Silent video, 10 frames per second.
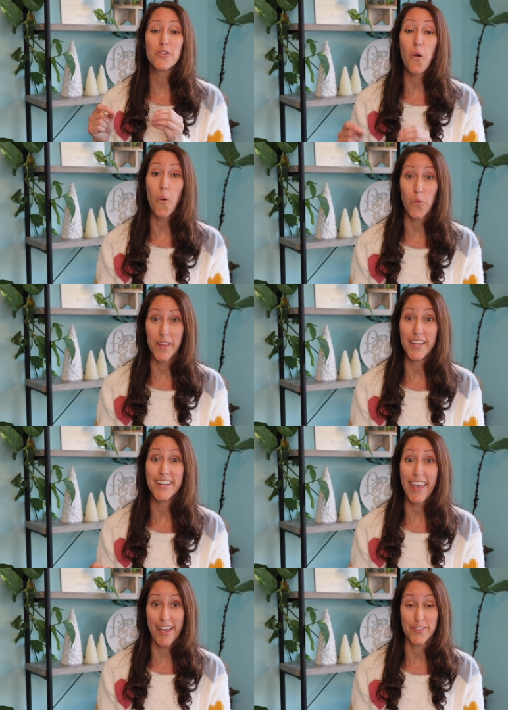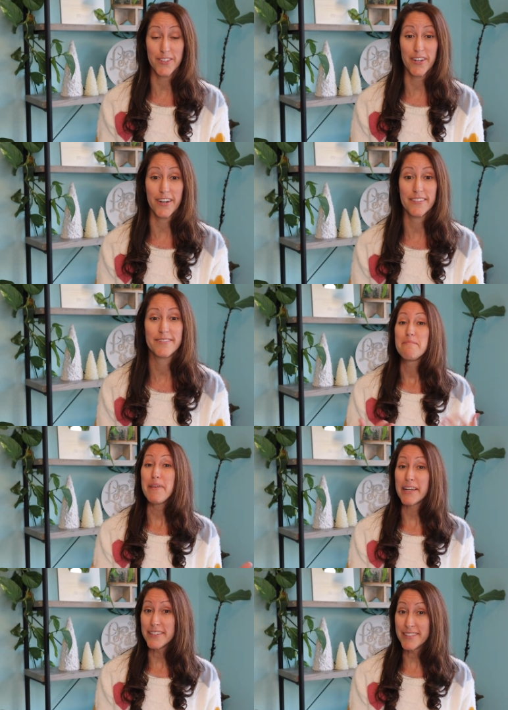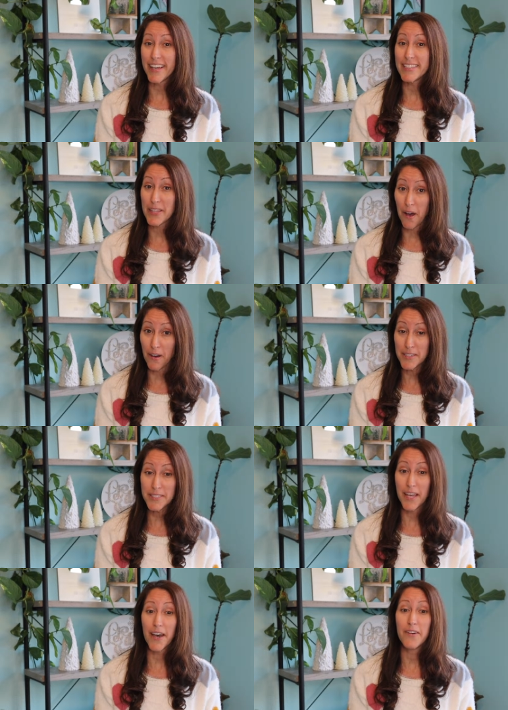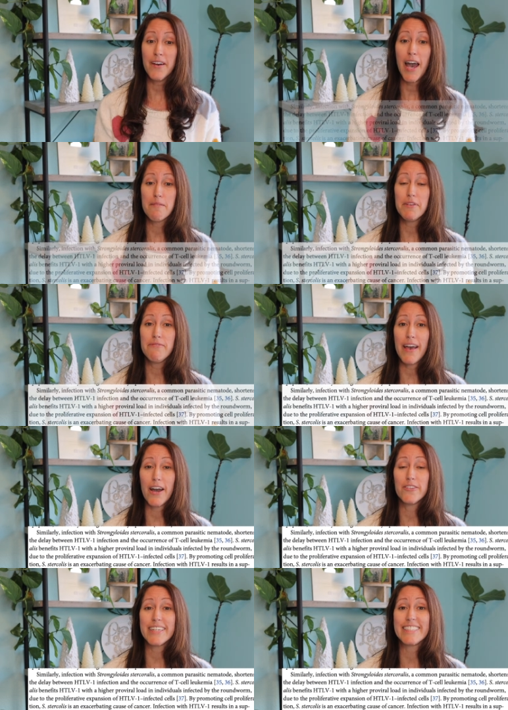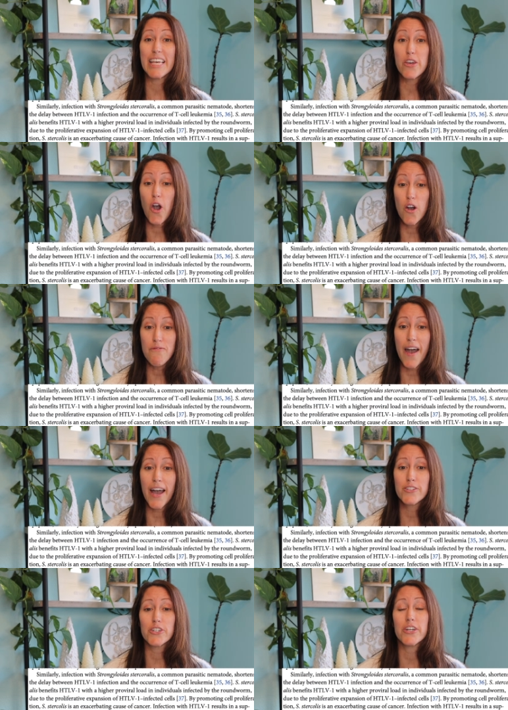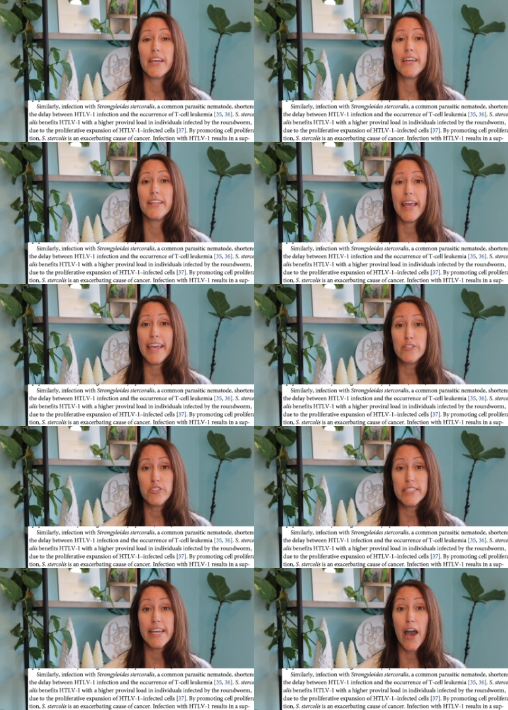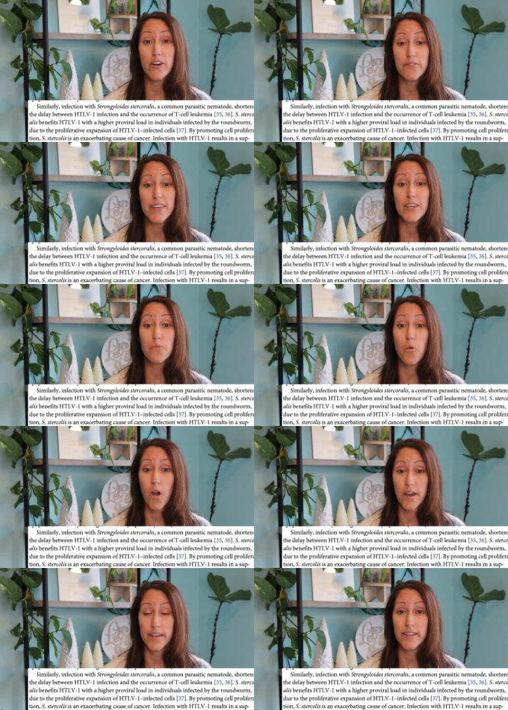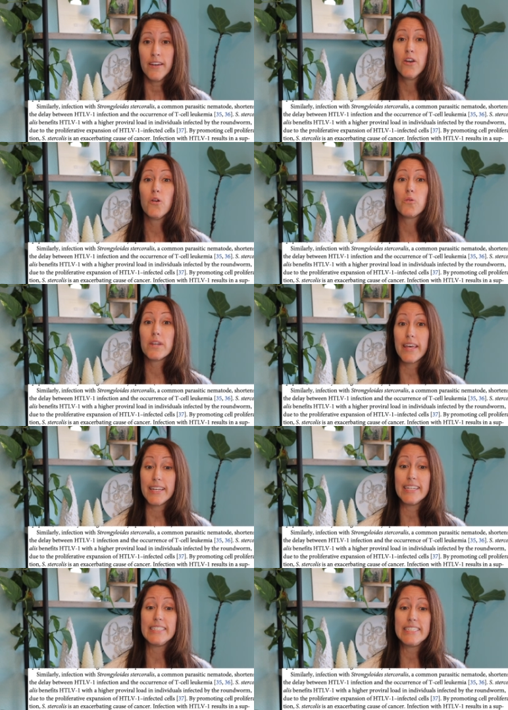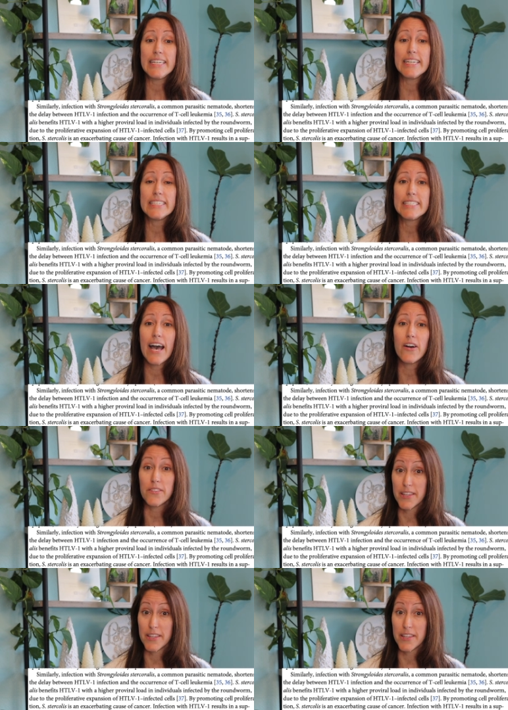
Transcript: colon cancer. Parasites also have been found as a cofactor in HTLV-1-related T-cell